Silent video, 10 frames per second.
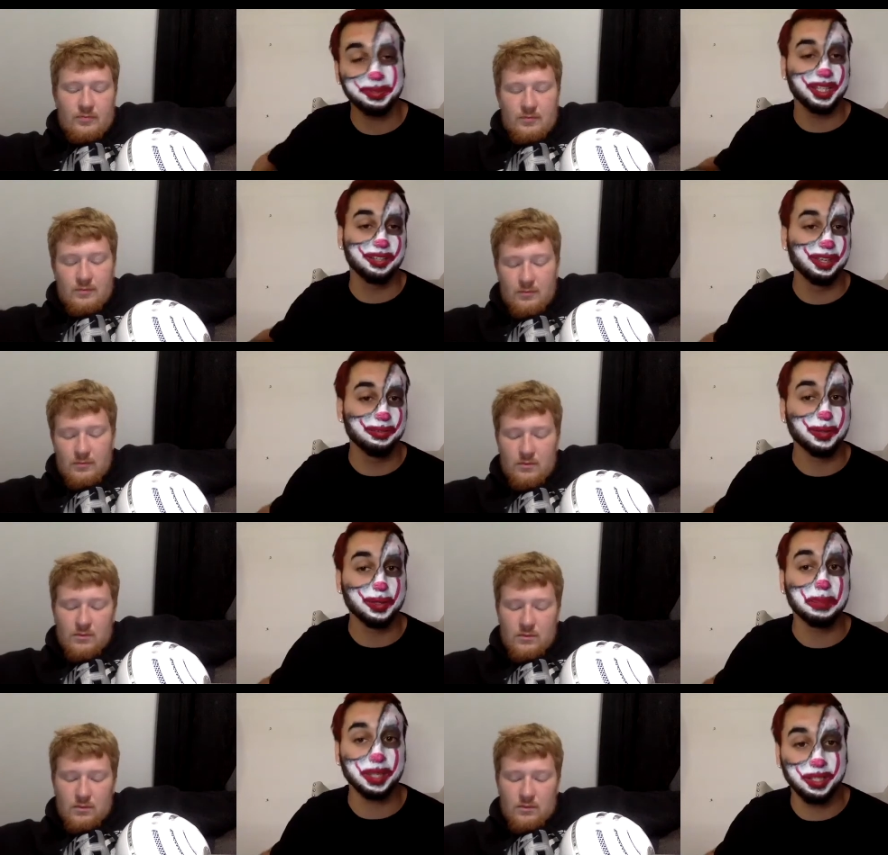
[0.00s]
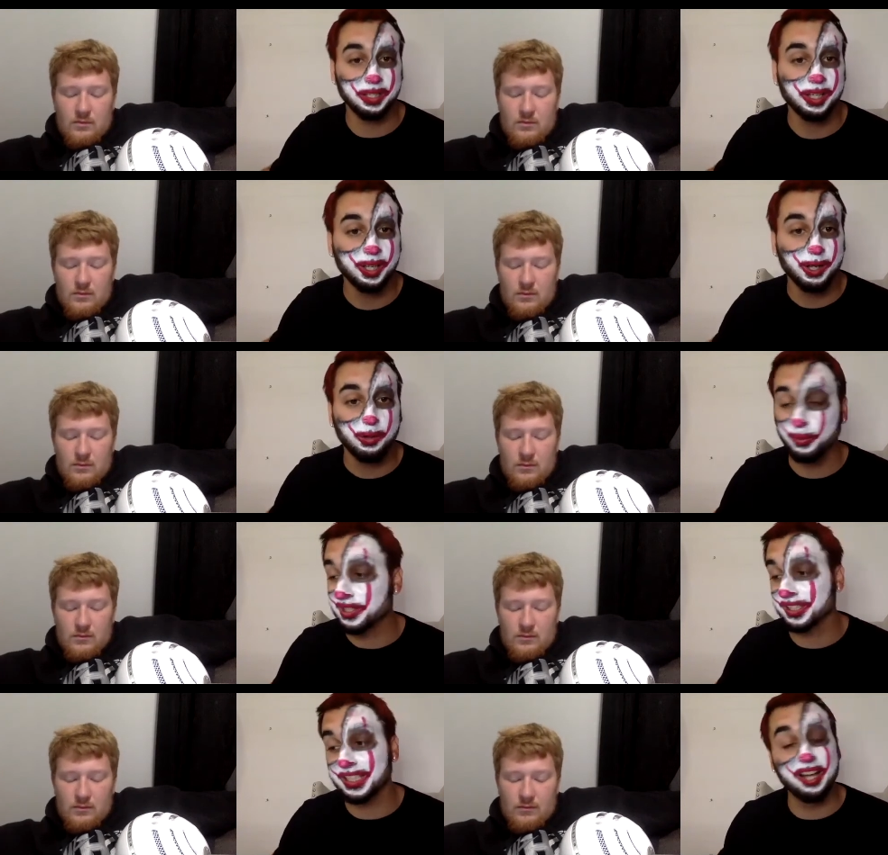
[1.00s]
Speaker 1: Speaking of MVP, we
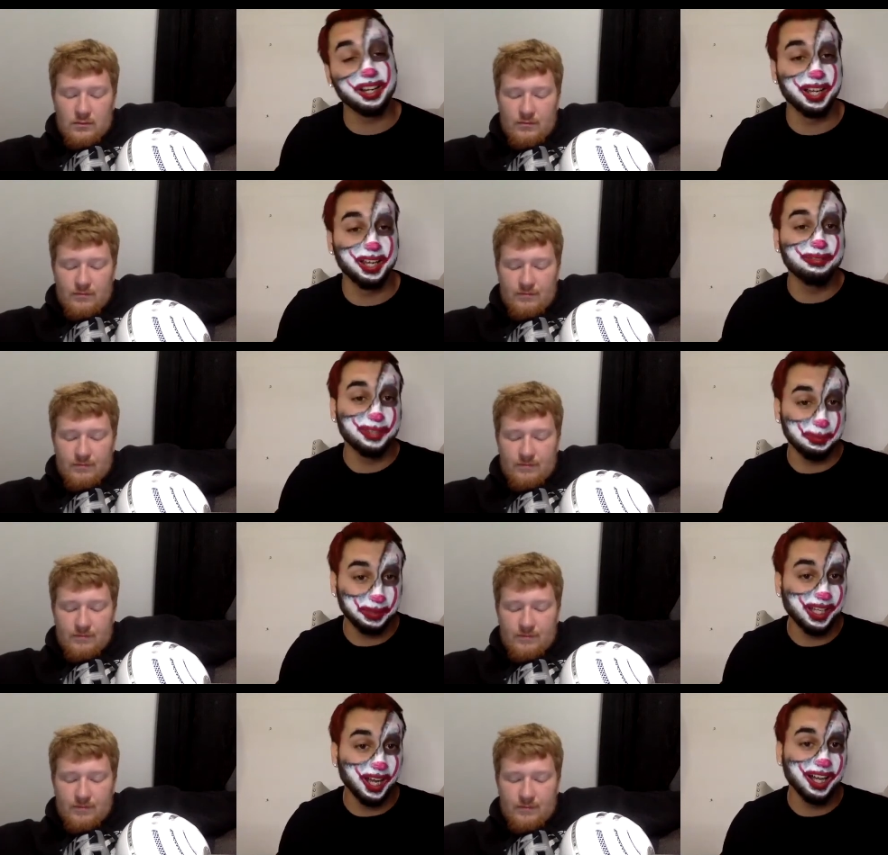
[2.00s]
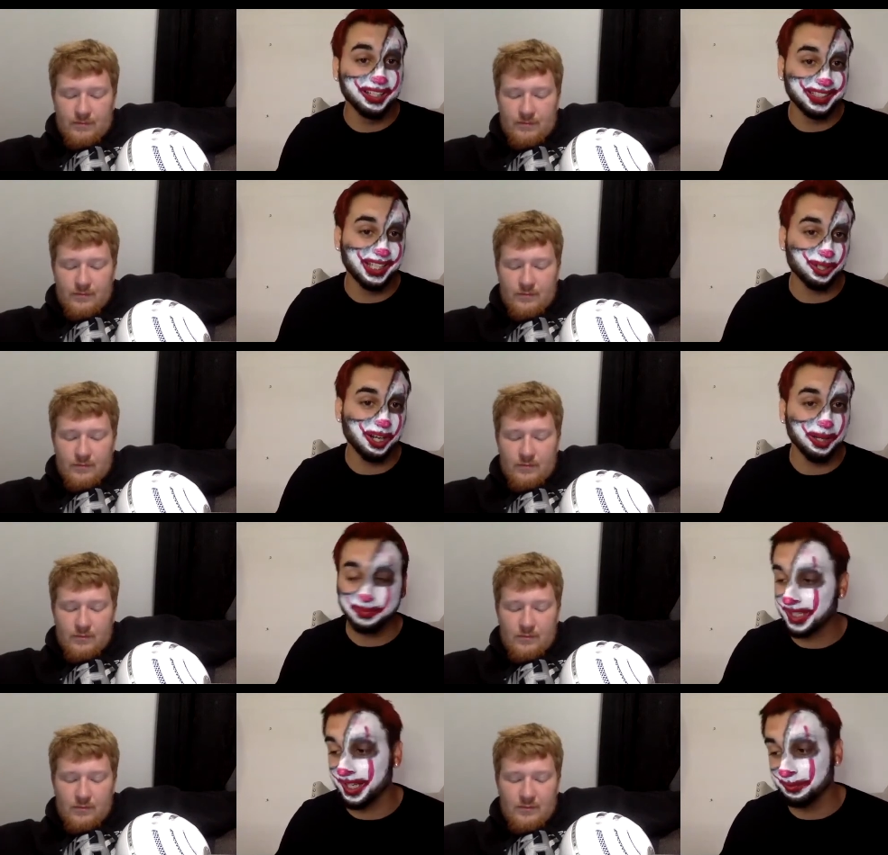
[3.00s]
just got our MVP odds that
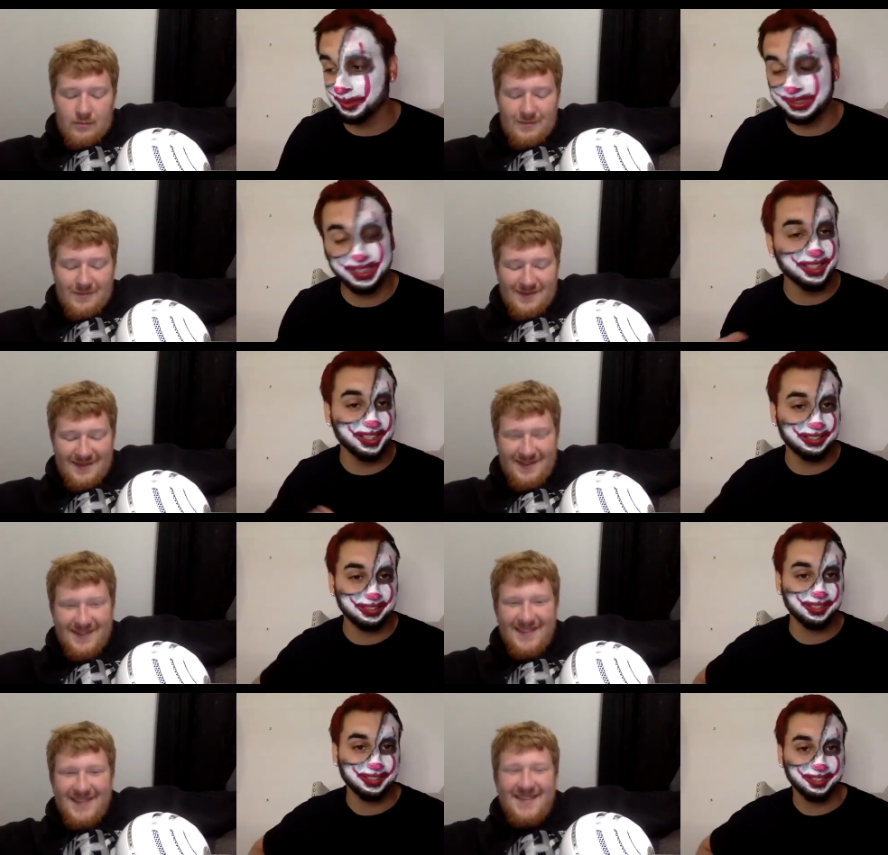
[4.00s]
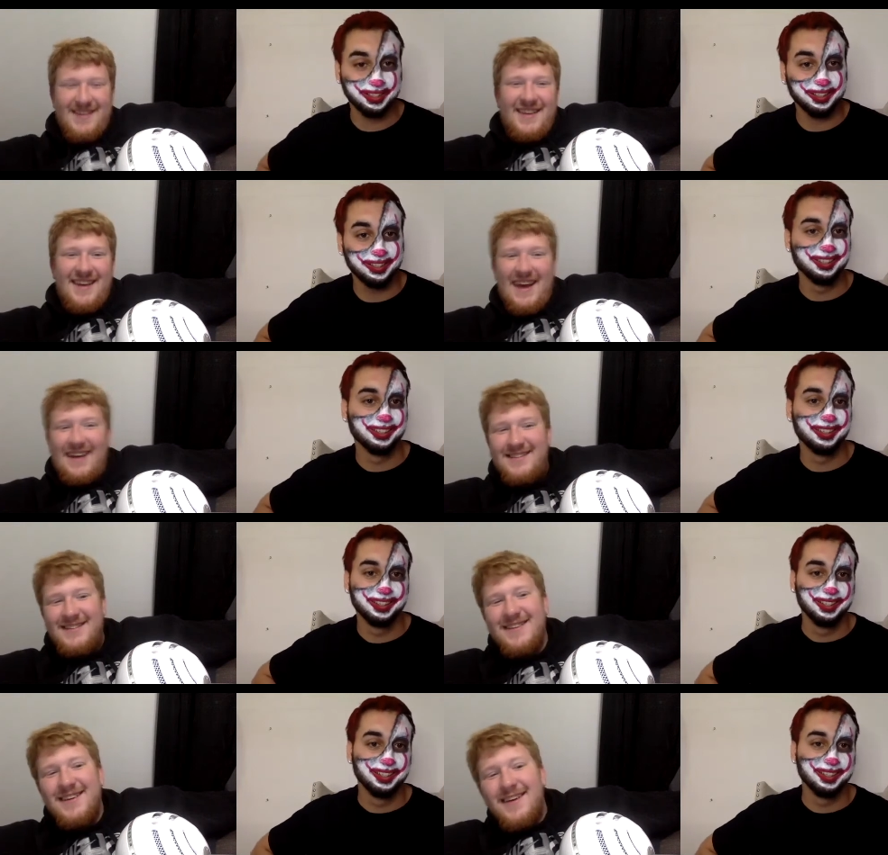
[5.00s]
dropped. Caleb, you seen this? Yes.
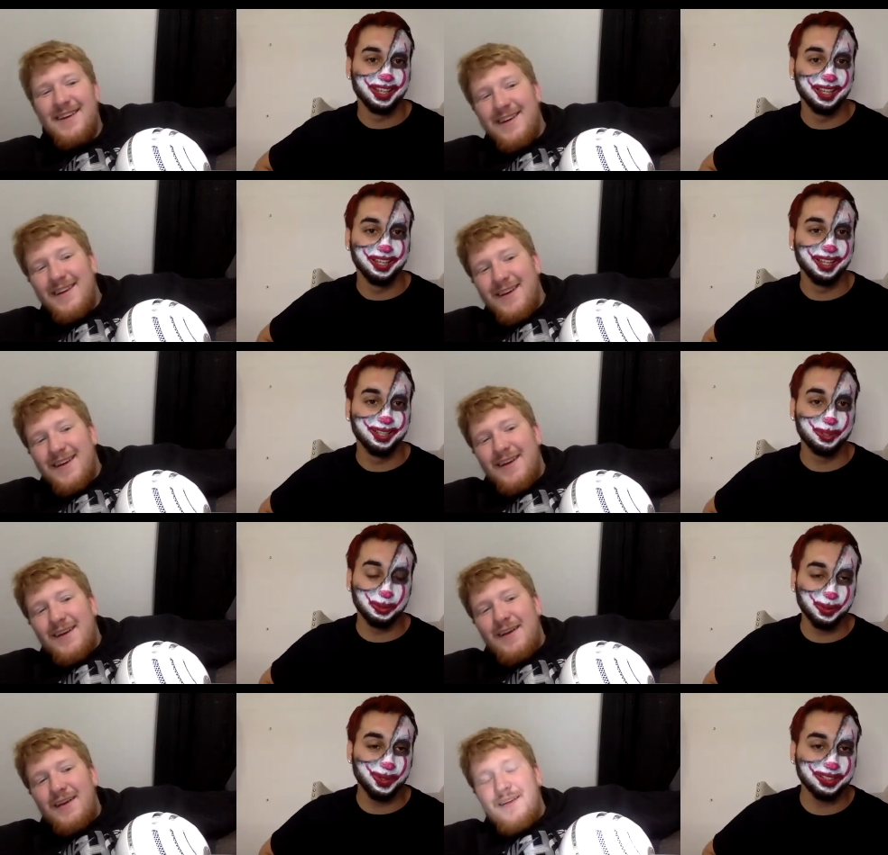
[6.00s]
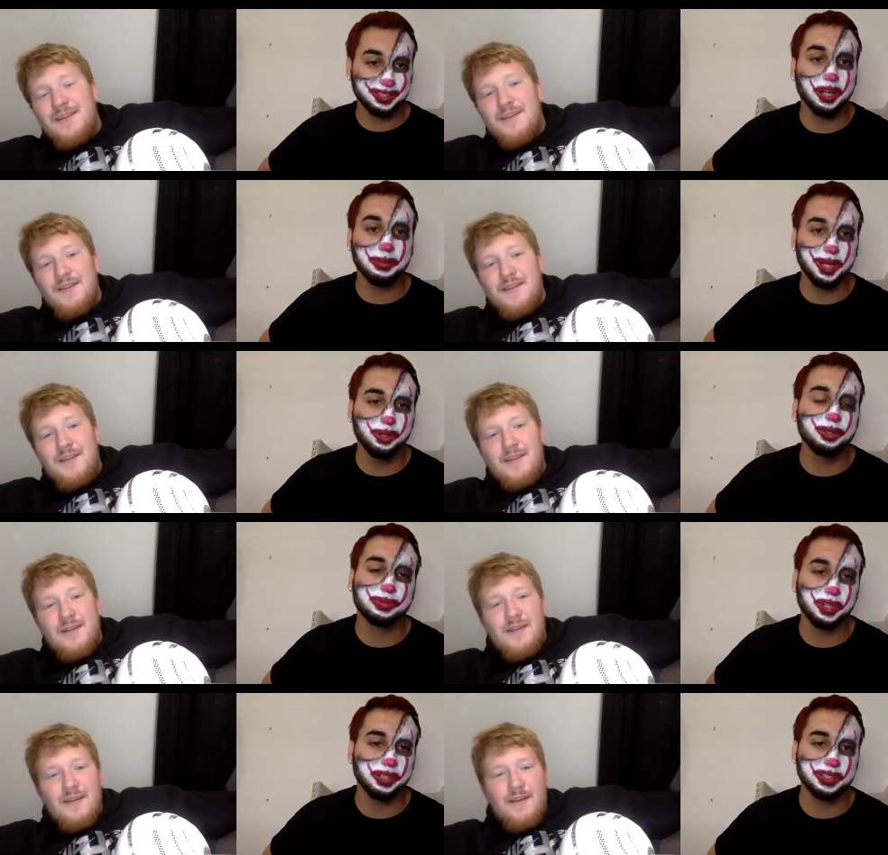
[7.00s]
Do we want to talk about who's
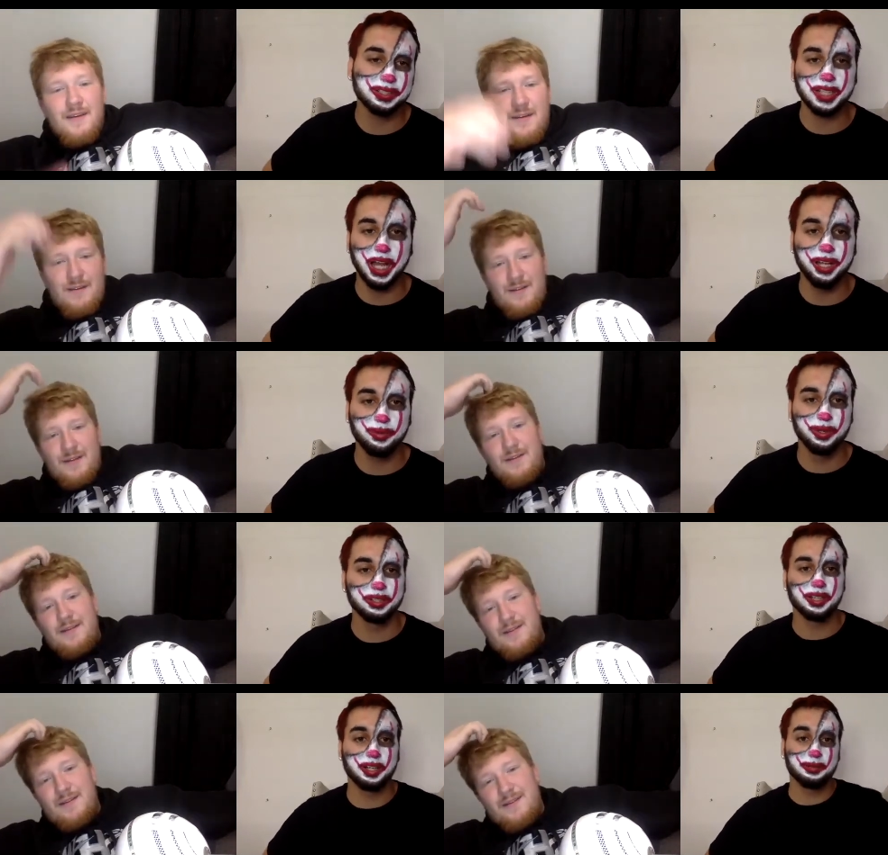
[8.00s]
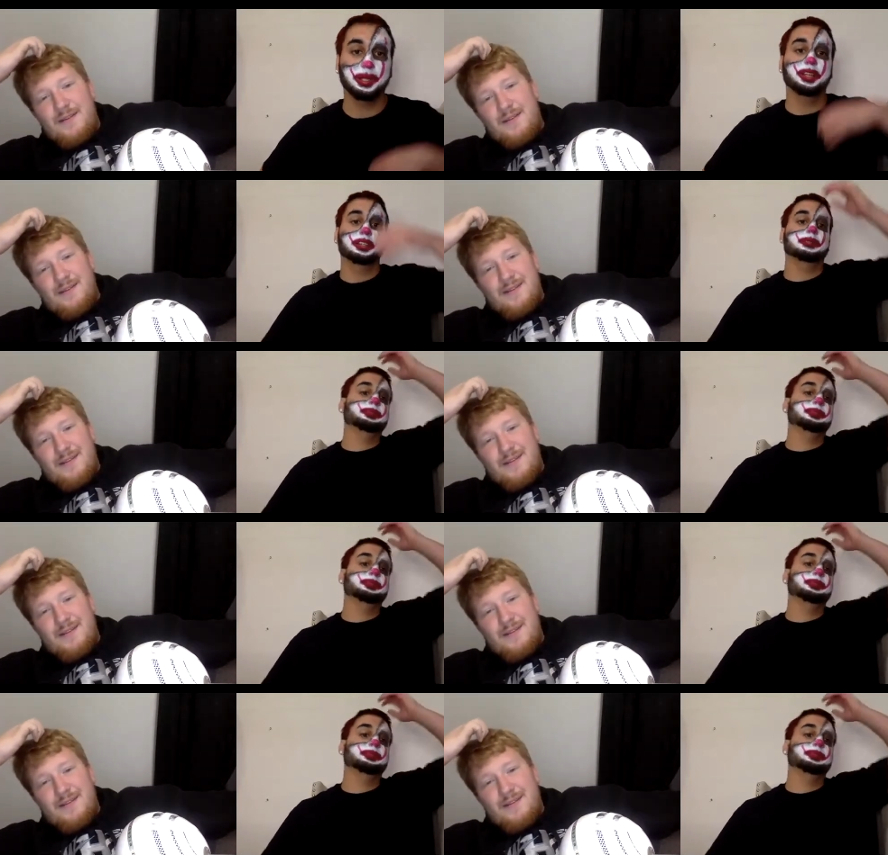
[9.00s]
first? Because I don't want to talk about it.